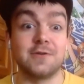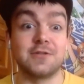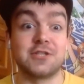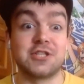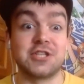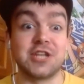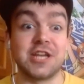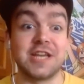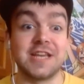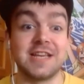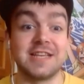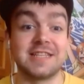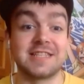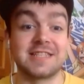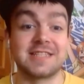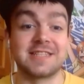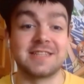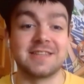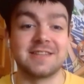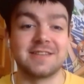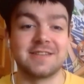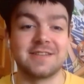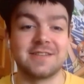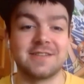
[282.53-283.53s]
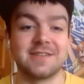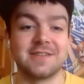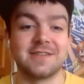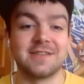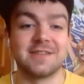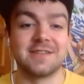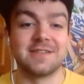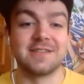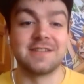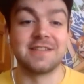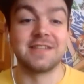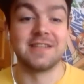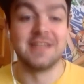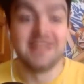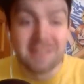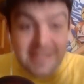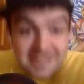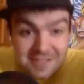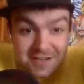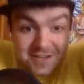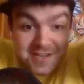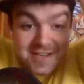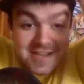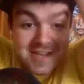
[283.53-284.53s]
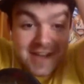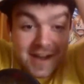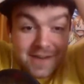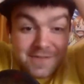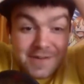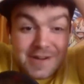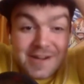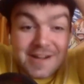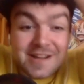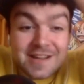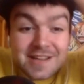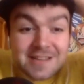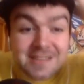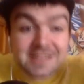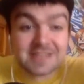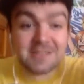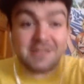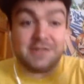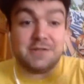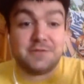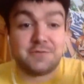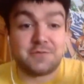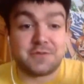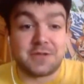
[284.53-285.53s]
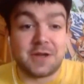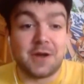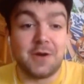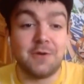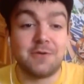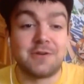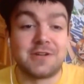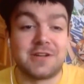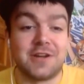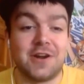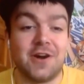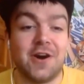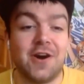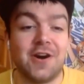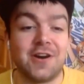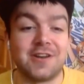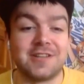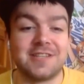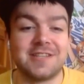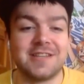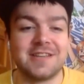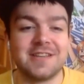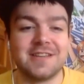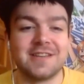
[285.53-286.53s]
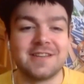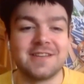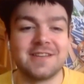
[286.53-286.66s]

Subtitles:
Oh jeez. Duck and cover. Oh god.